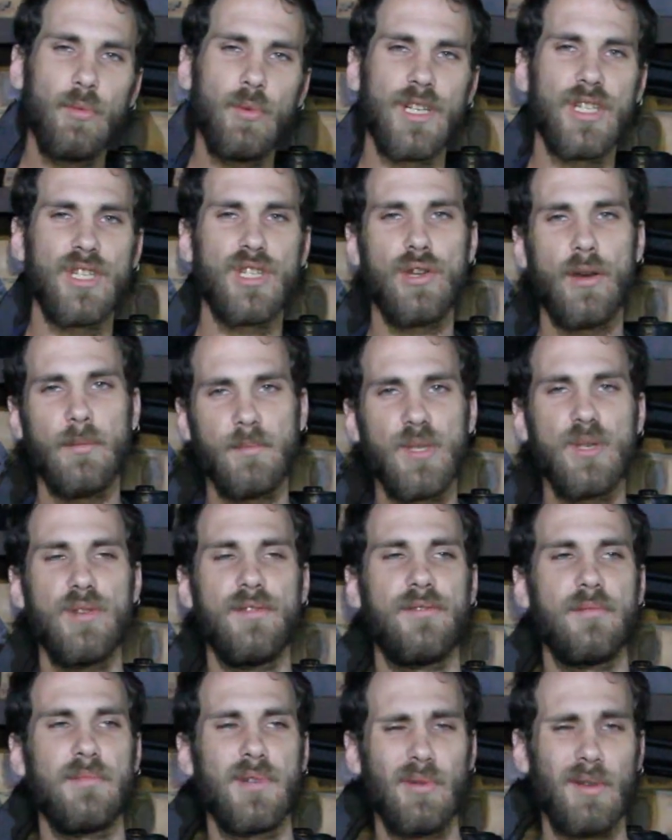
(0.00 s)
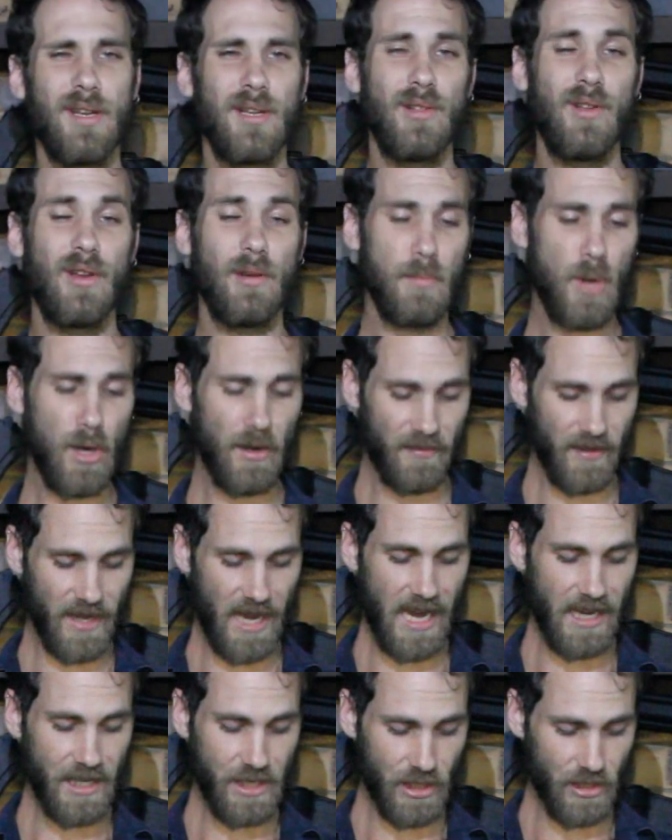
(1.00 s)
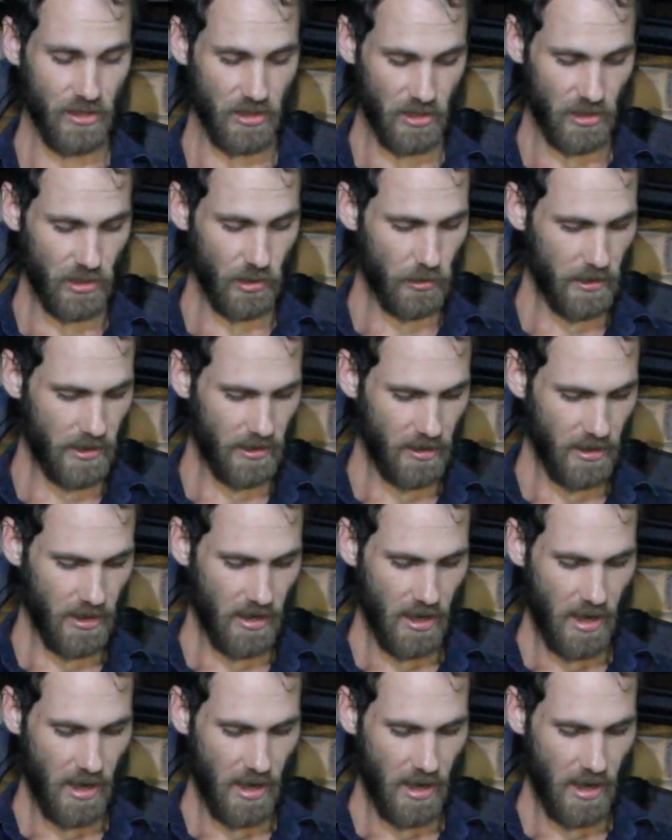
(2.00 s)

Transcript: which stops you from doing a lot of modifications to it.